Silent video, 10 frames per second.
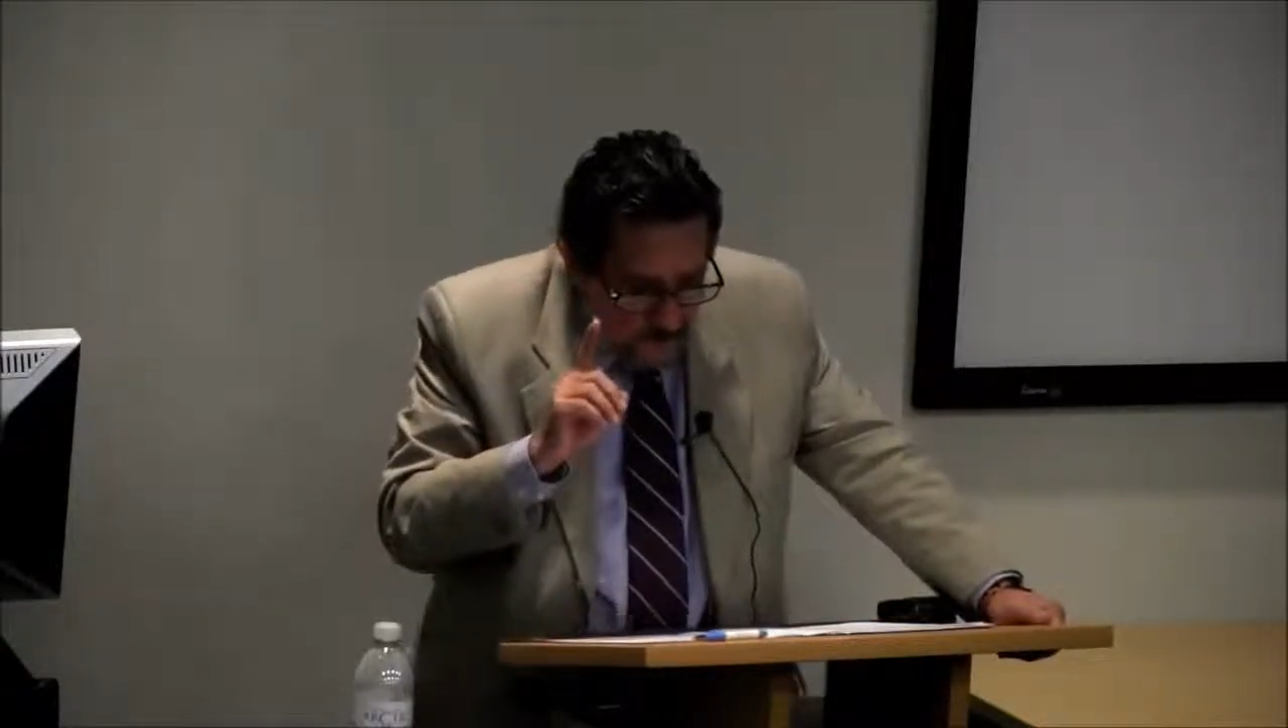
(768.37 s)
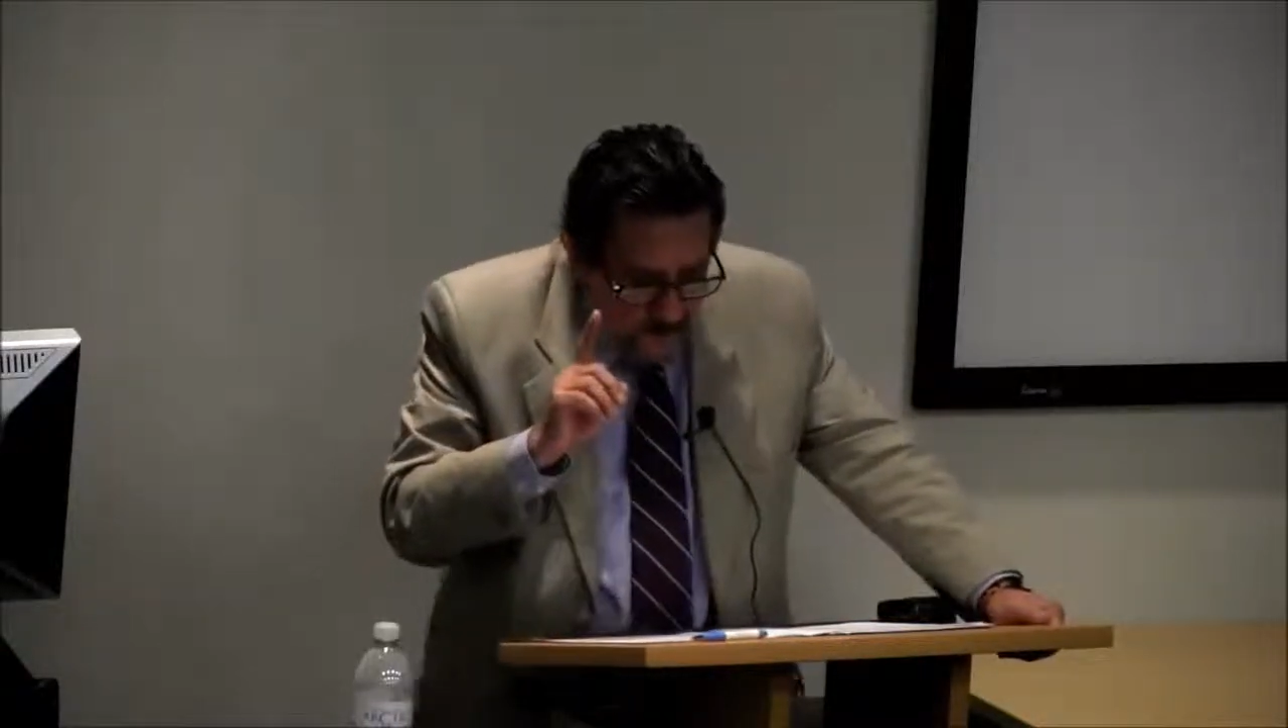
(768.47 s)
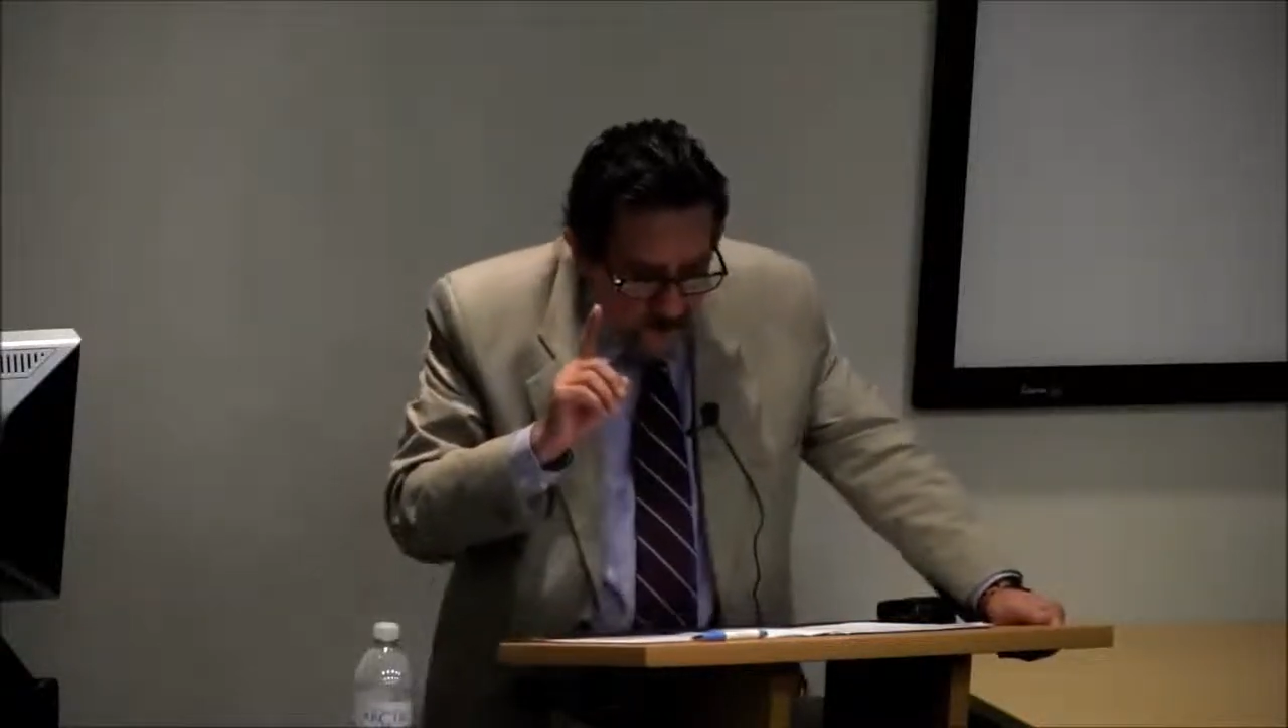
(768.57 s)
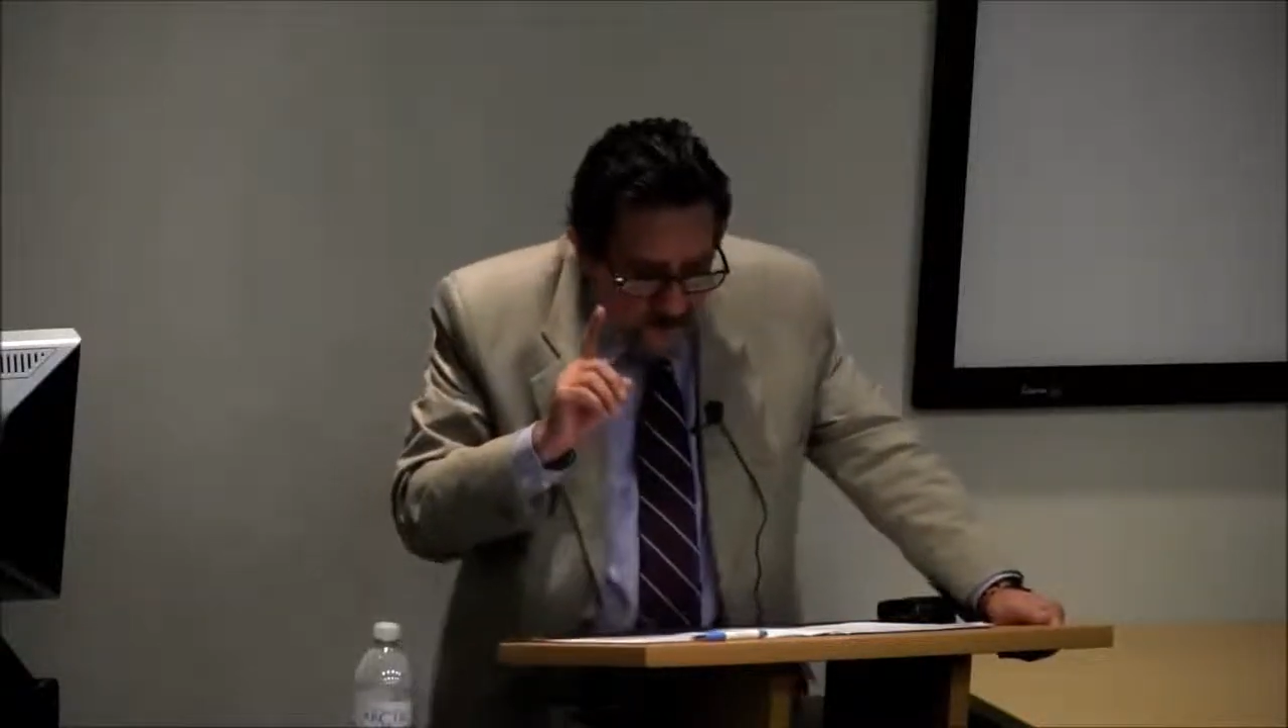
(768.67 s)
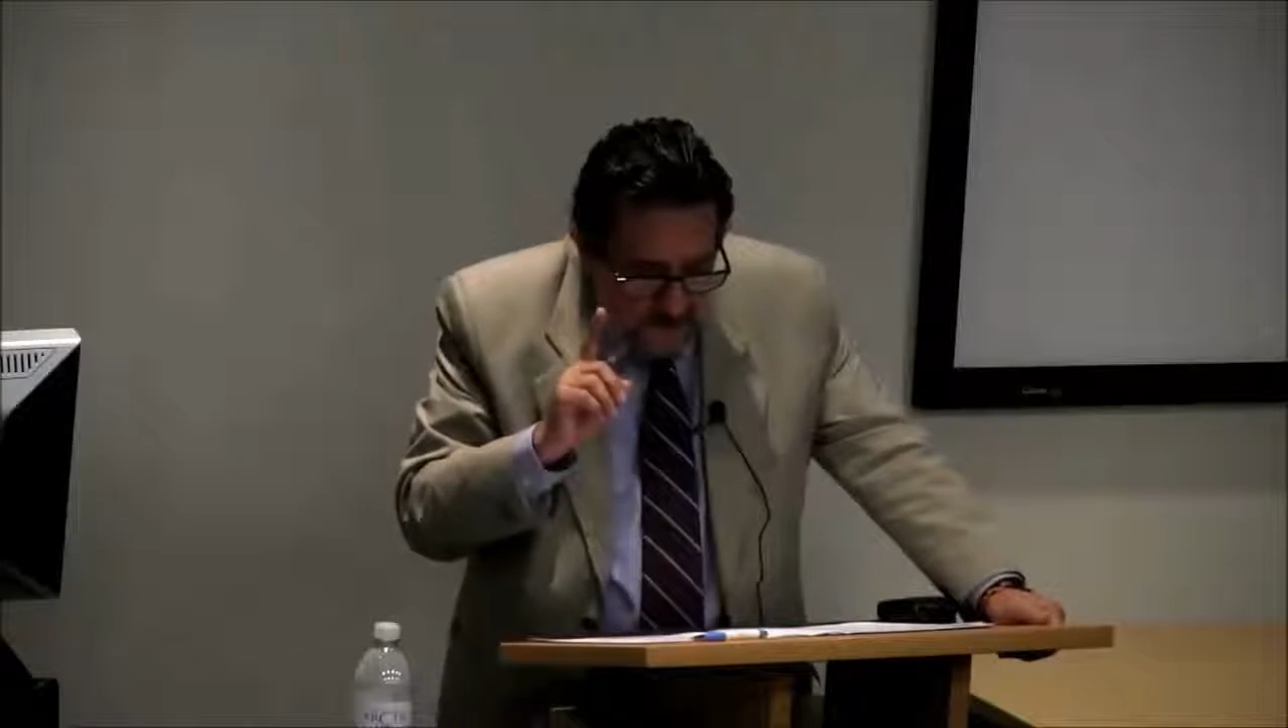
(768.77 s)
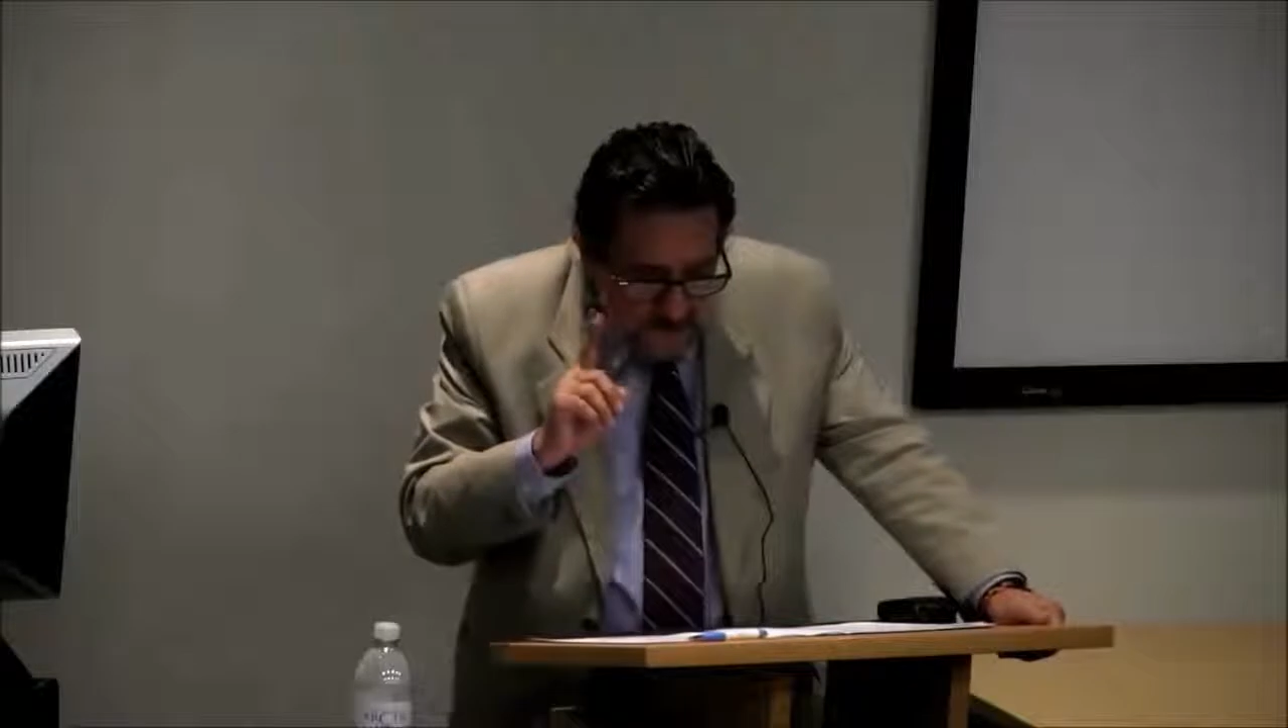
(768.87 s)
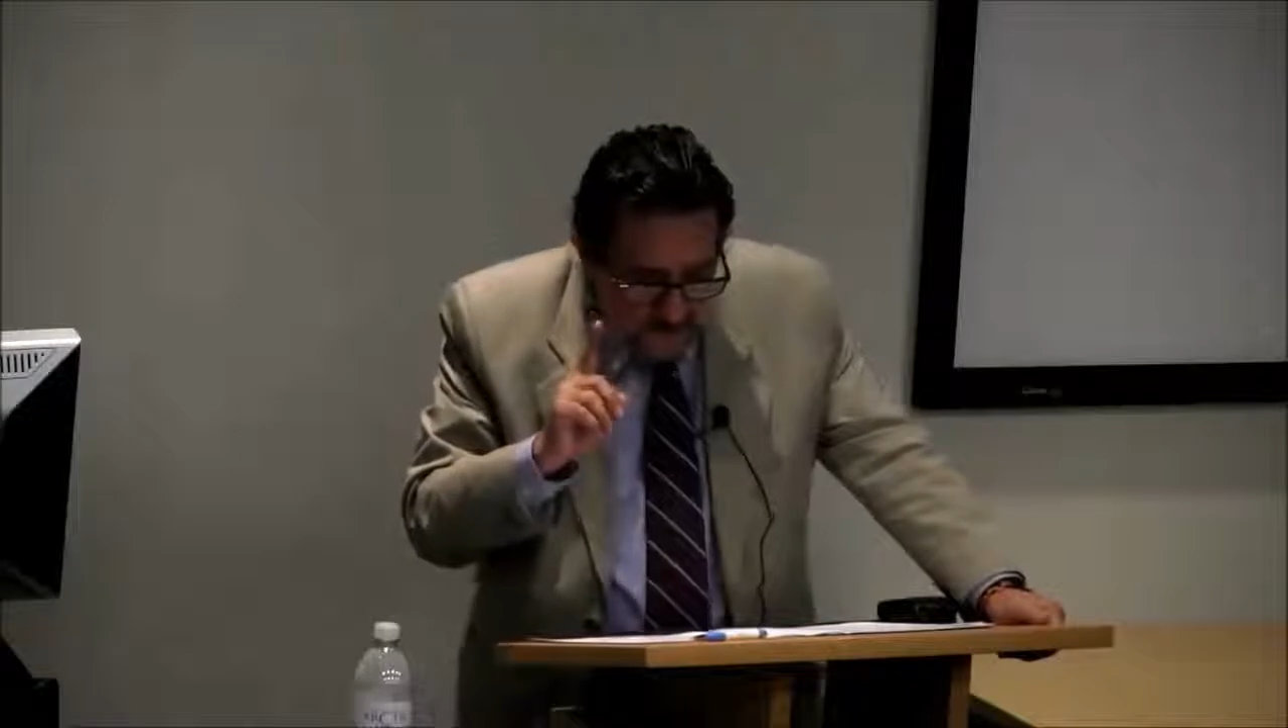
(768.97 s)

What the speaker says: reminds us,